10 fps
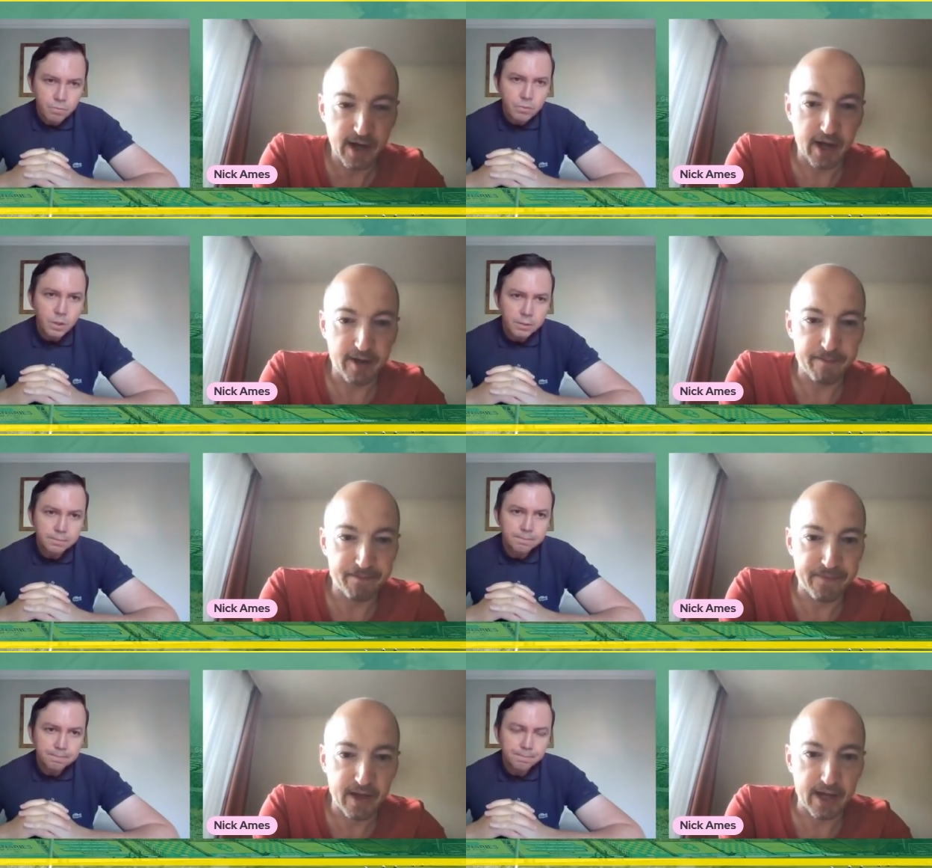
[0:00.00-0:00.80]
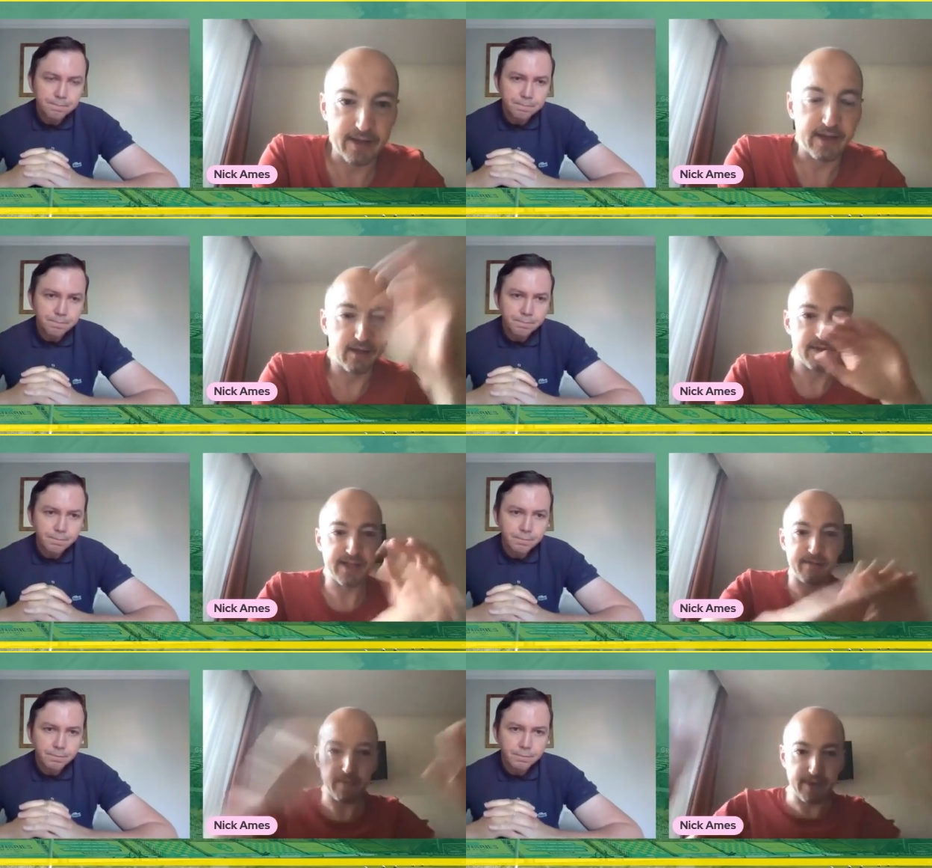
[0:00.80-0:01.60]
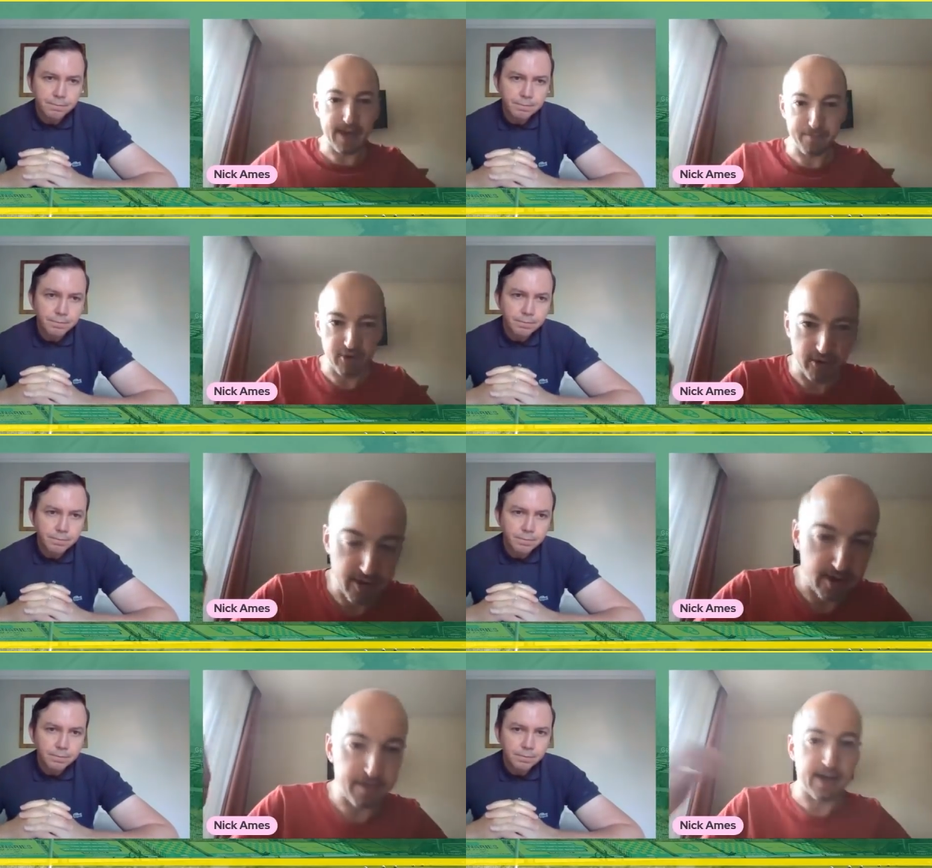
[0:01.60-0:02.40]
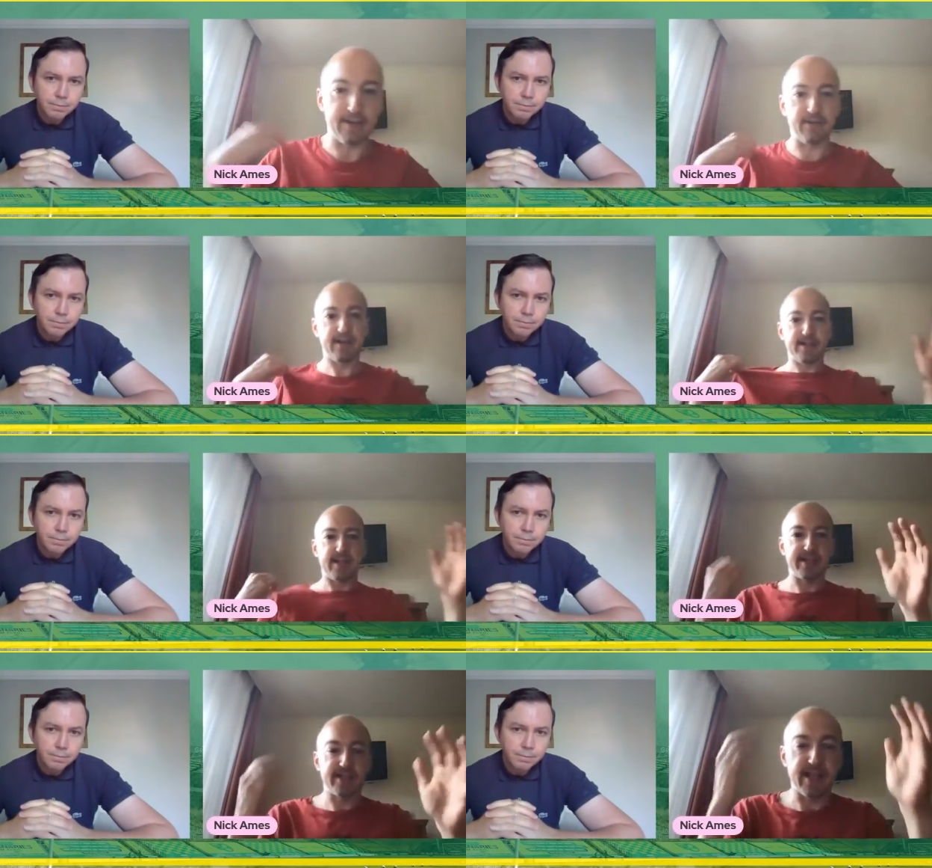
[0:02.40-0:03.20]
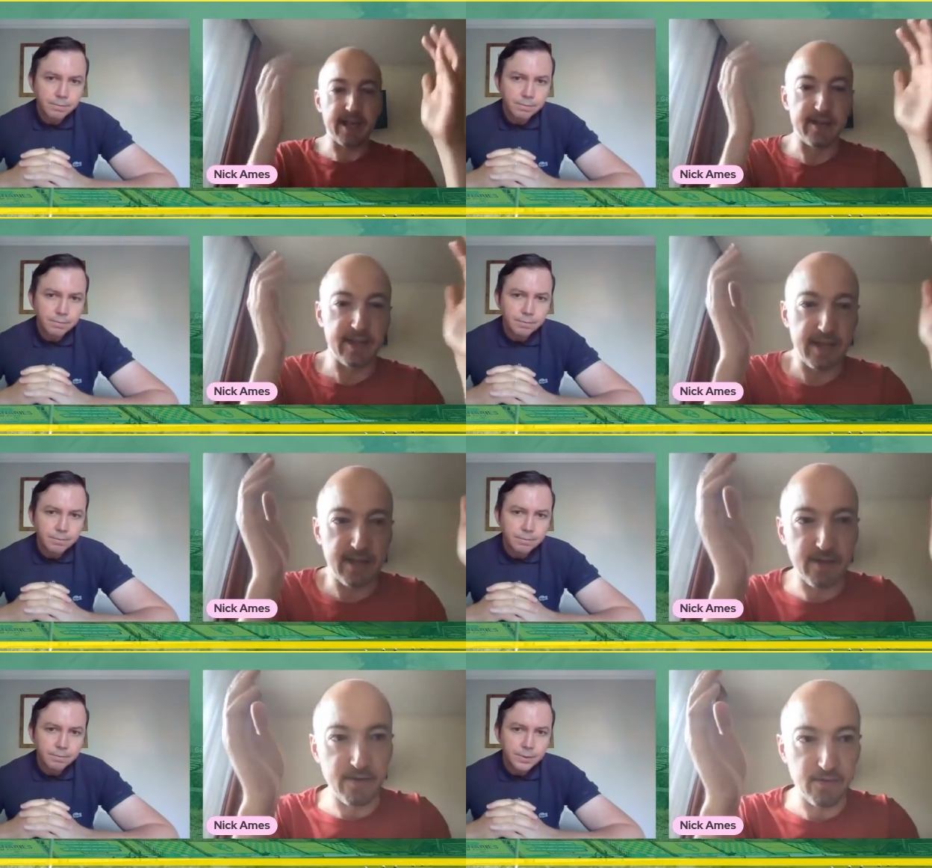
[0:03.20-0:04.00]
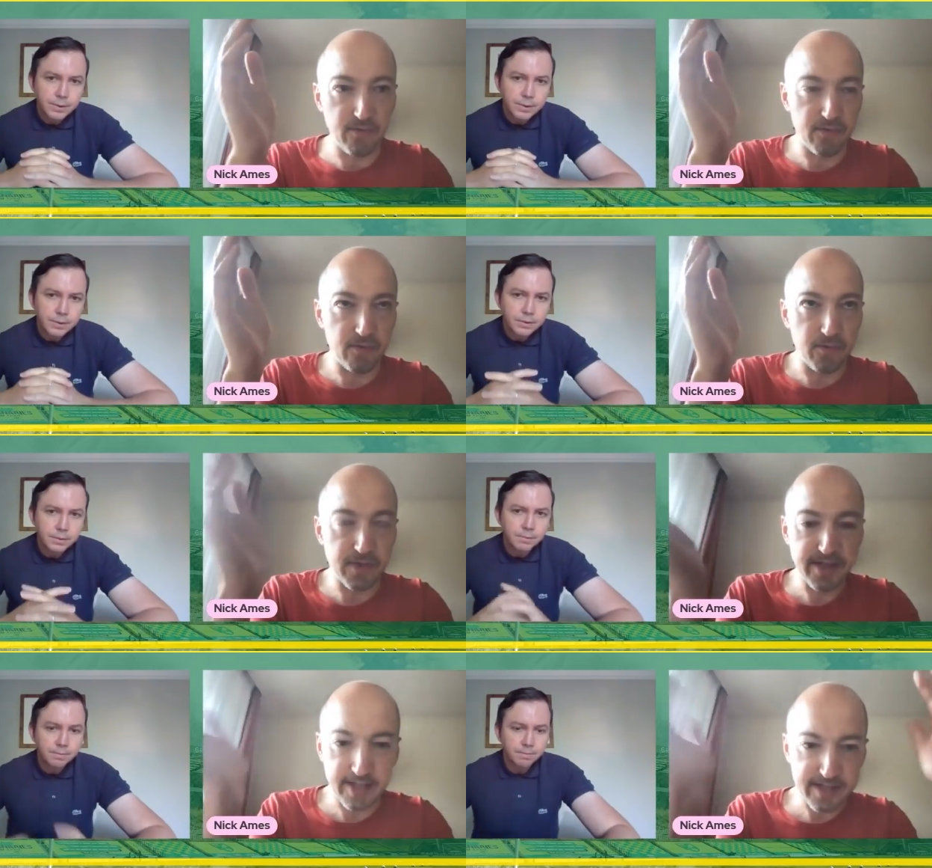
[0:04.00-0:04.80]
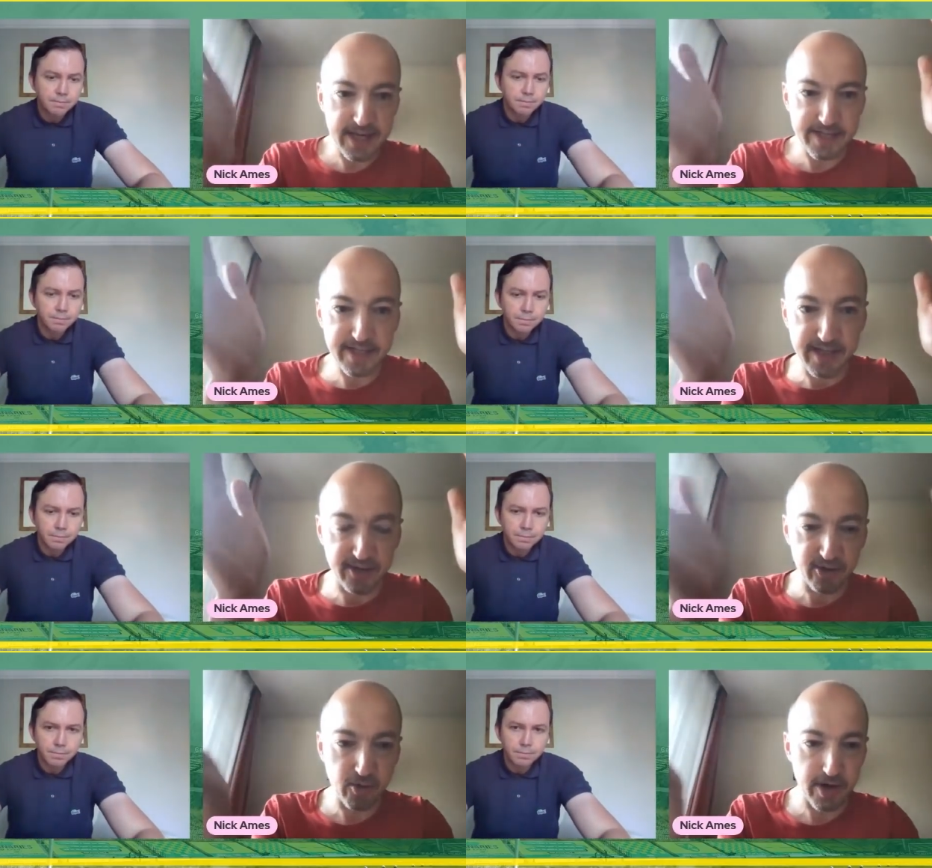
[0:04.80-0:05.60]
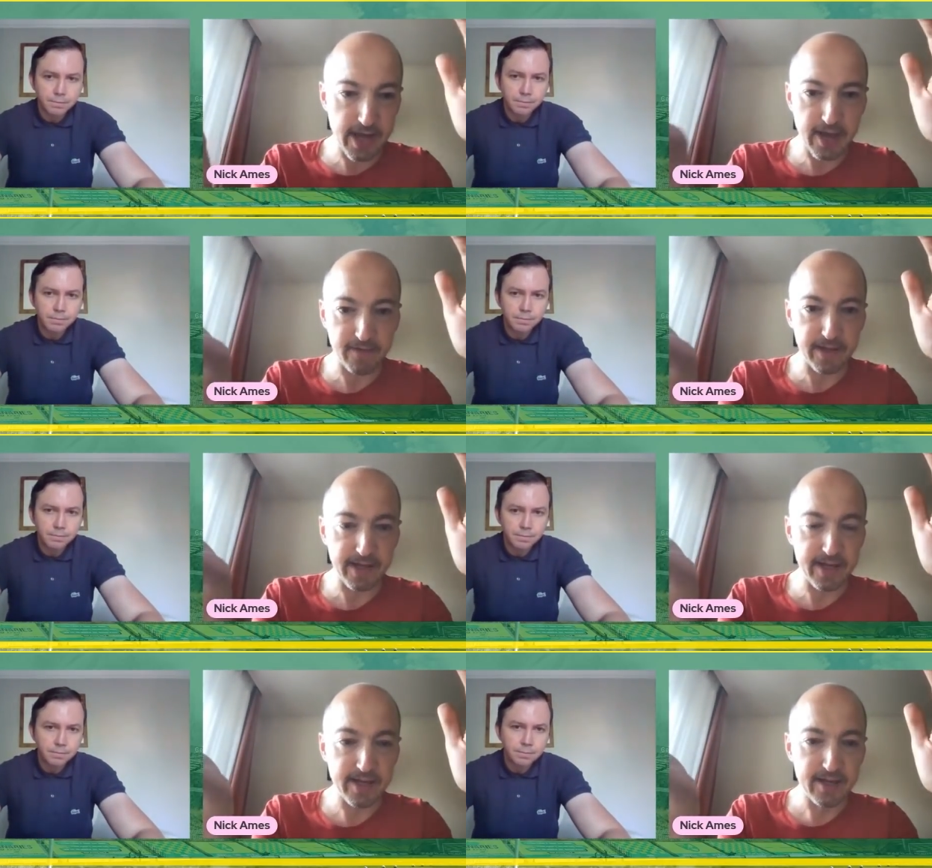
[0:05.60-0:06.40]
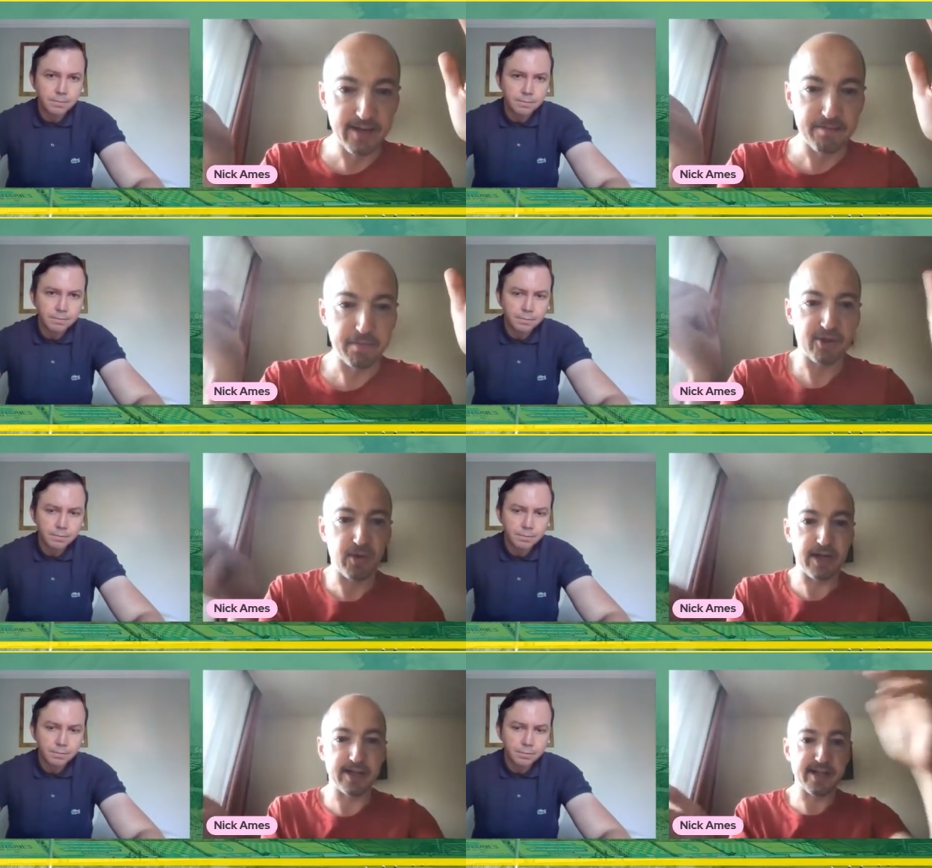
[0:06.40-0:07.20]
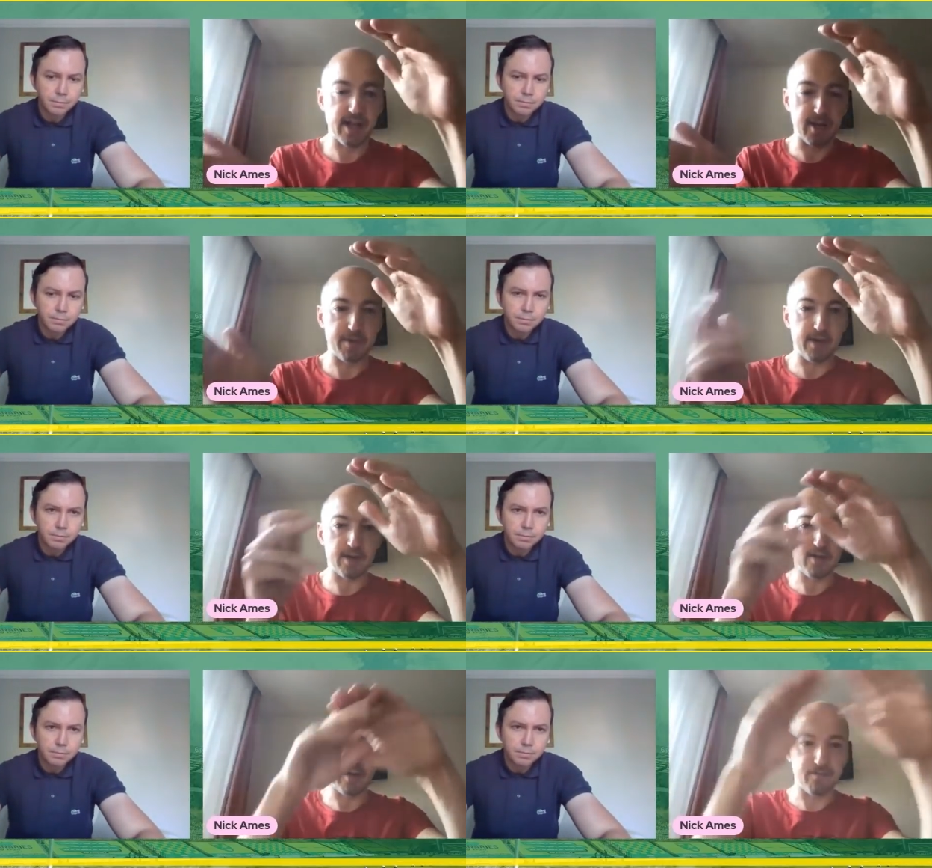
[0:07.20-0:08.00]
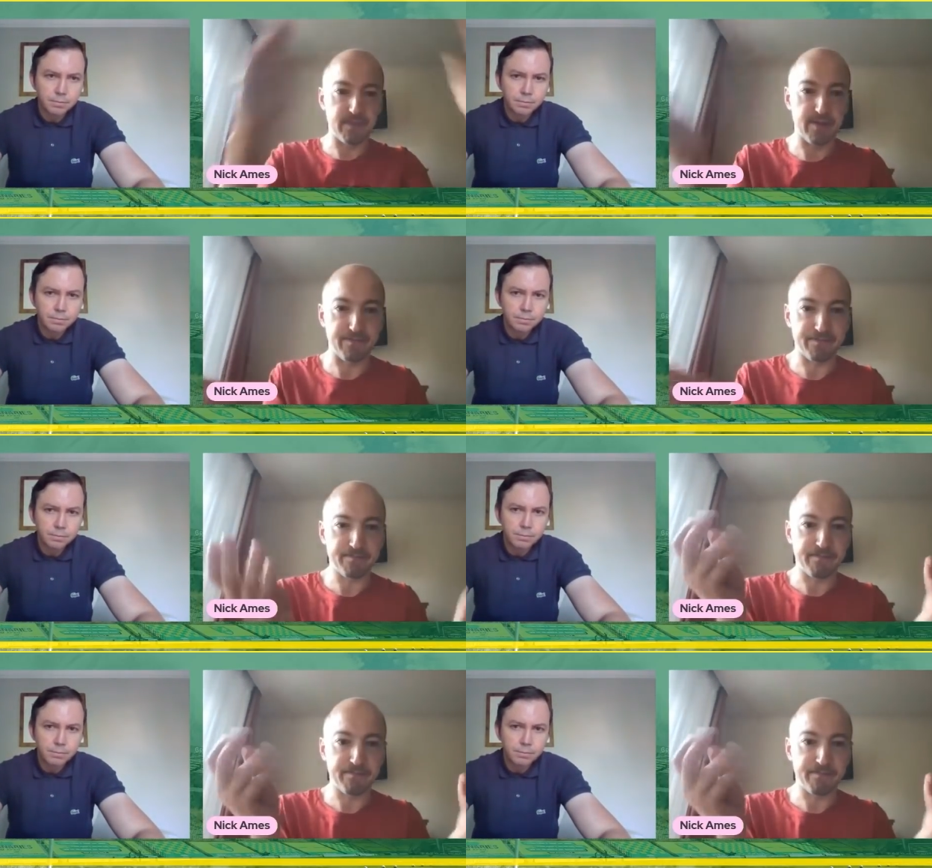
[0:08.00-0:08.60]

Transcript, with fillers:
Speaker 1: Um, and then obviously that broke up. And since then, it was contested quite heavily between Serbia, um,